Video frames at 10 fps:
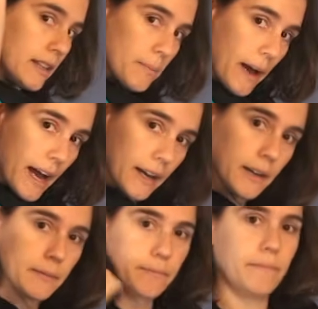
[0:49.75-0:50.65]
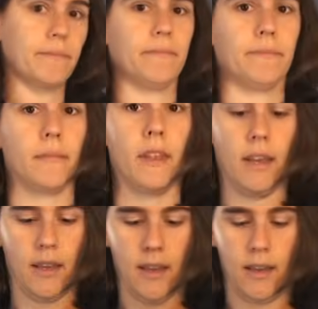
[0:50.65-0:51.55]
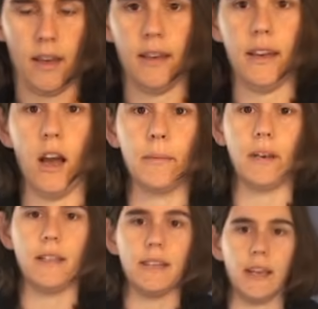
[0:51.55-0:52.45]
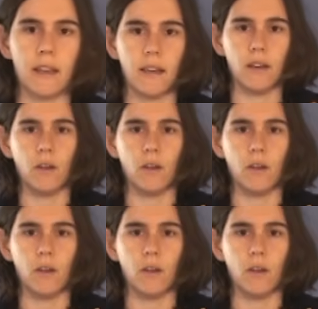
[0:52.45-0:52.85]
in the back. Now I'm going to take